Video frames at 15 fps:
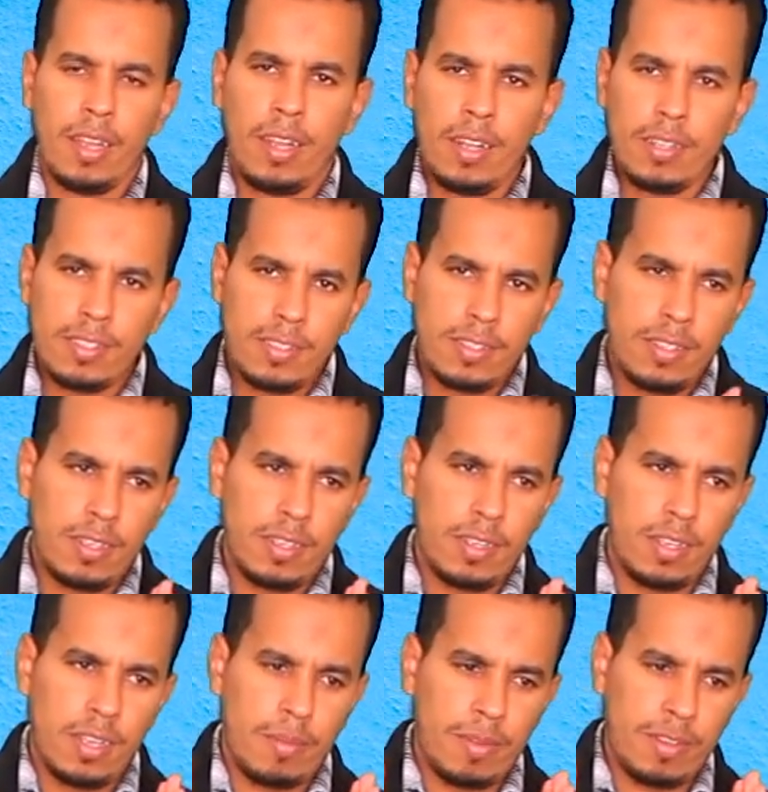
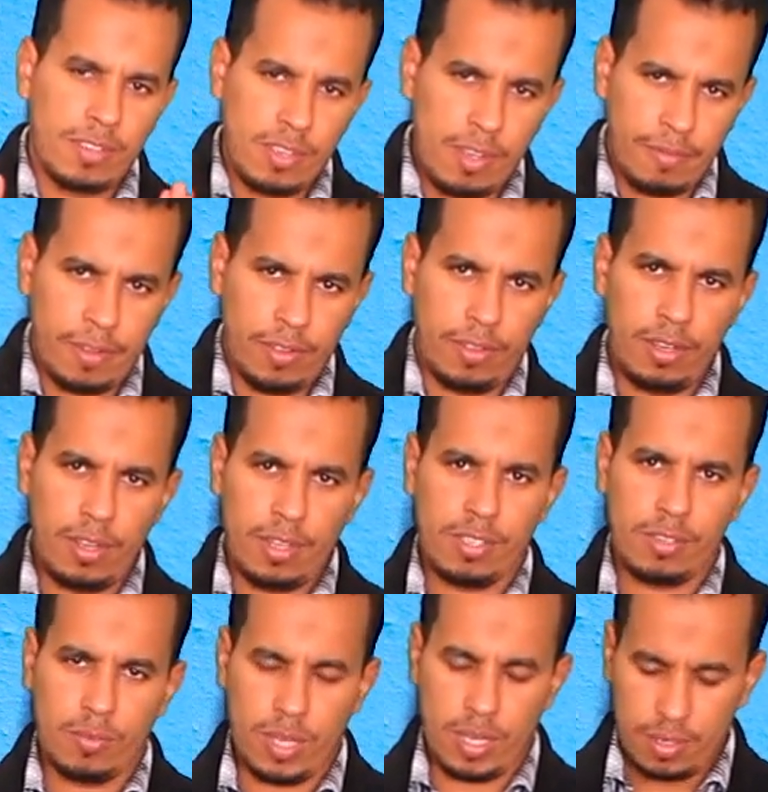Lesson number 7, the
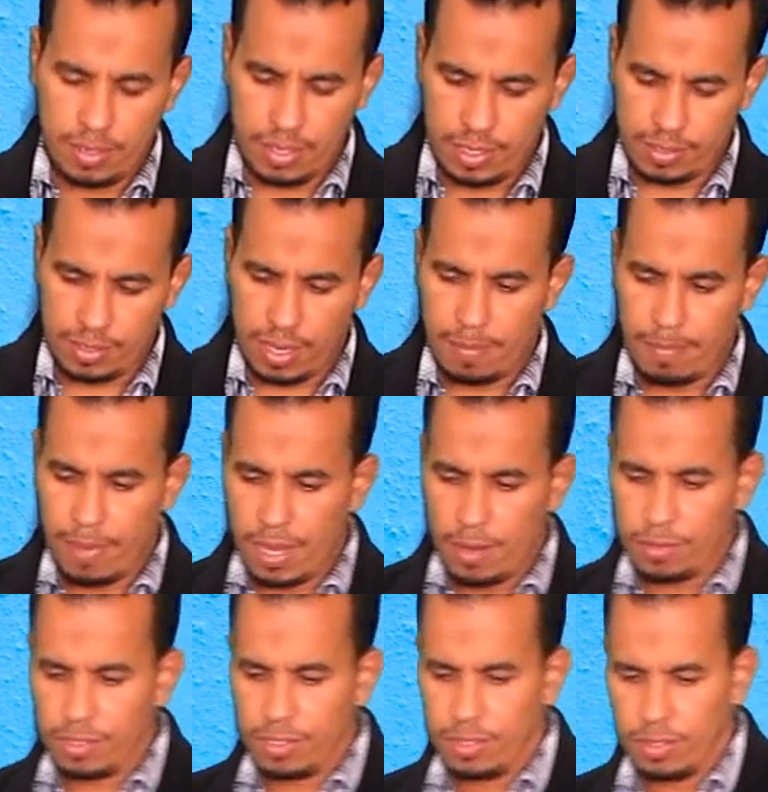last one, is
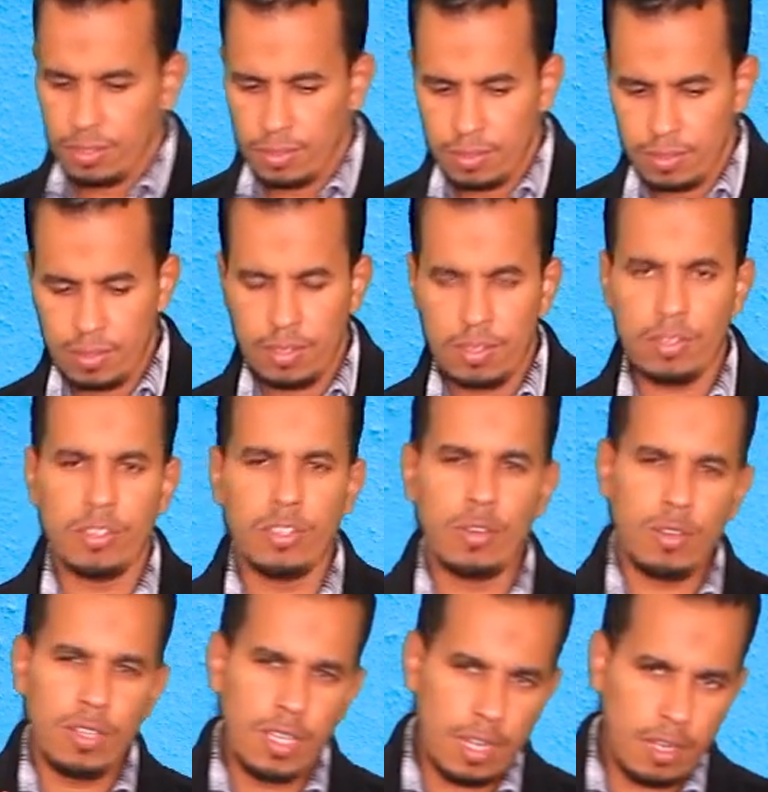about
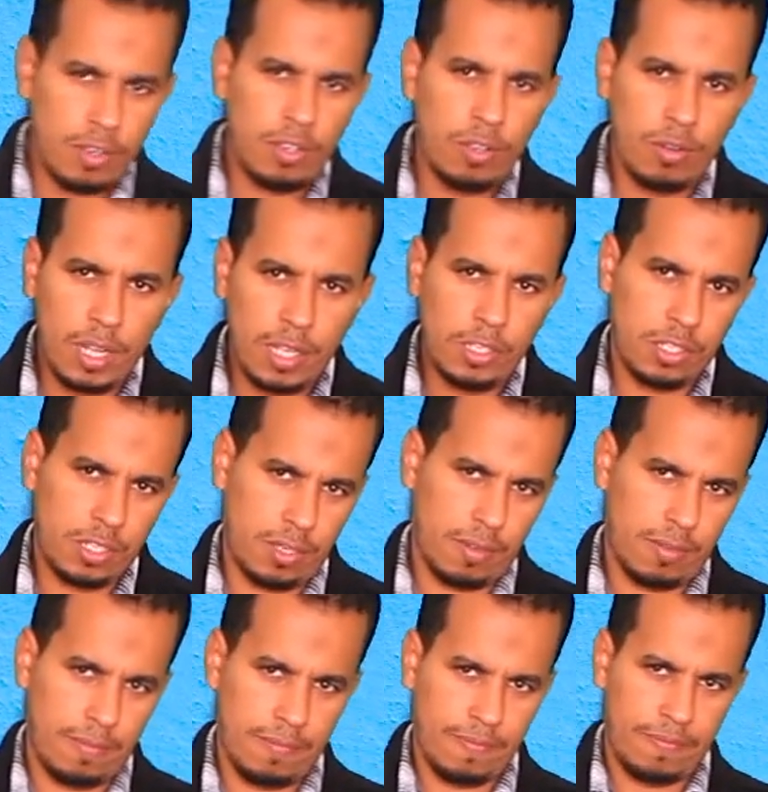Dunandunation.
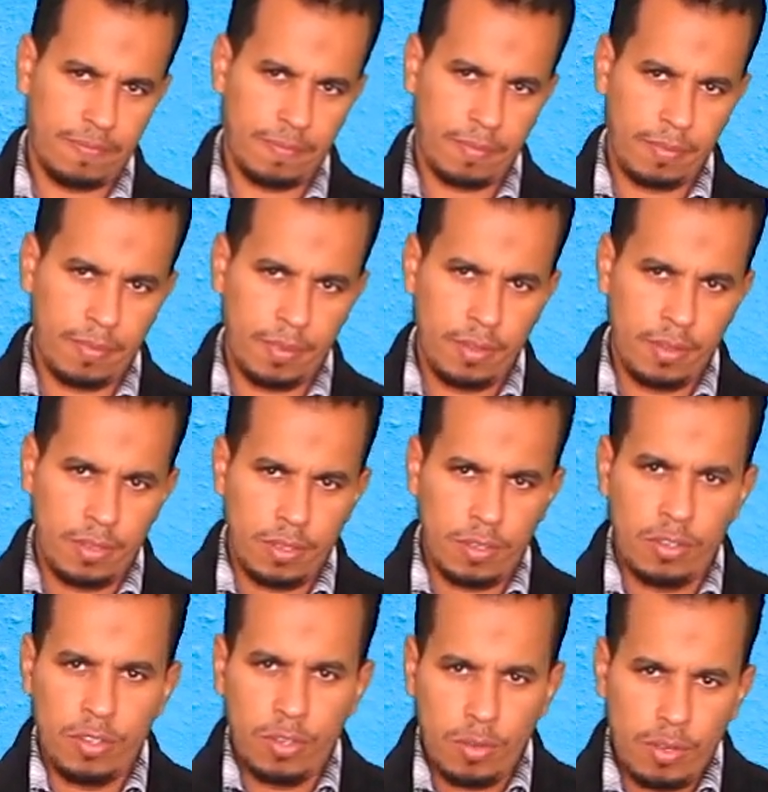
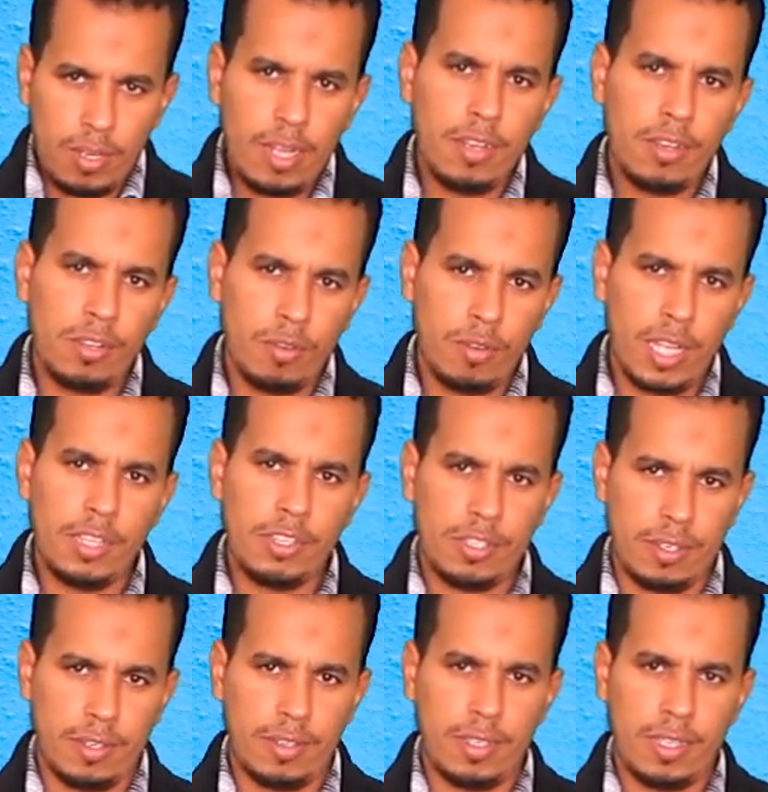
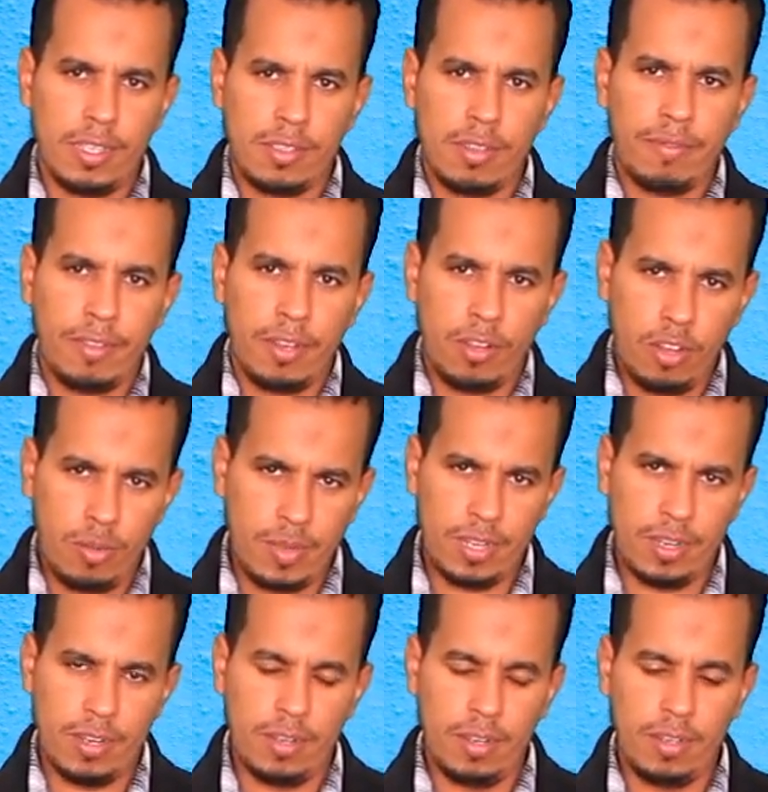Dunandunation is a
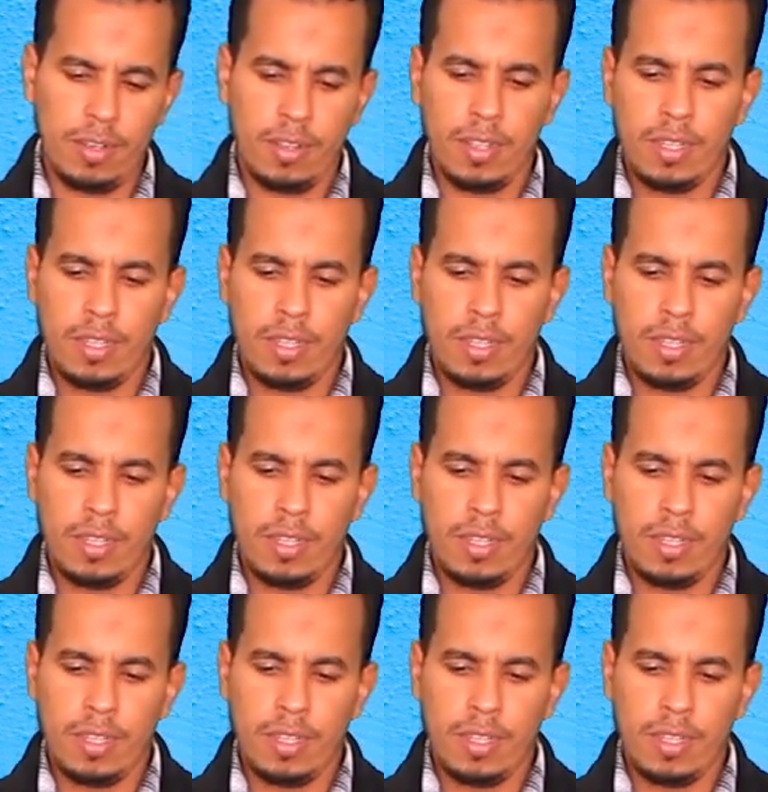phenomenon